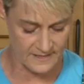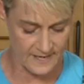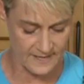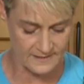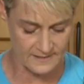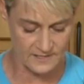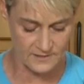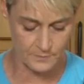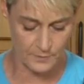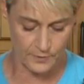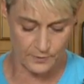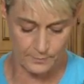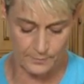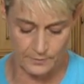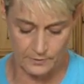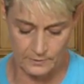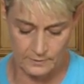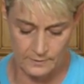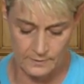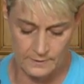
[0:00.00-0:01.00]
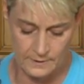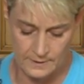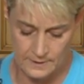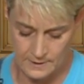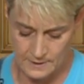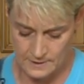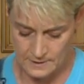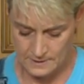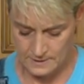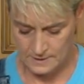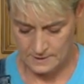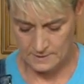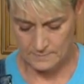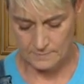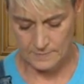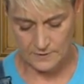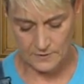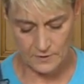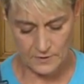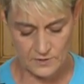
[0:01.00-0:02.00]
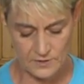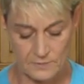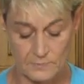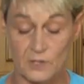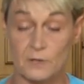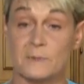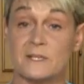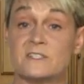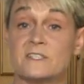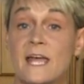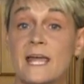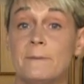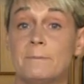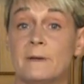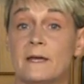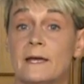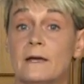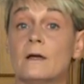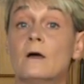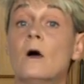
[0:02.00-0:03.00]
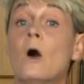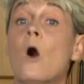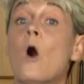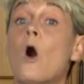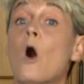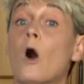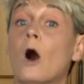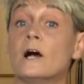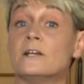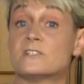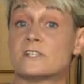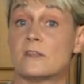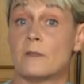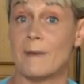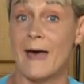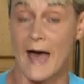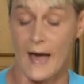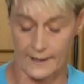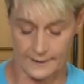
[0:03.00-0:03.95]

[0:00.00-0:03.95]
case is purple, because I'm going to be taping onto the back.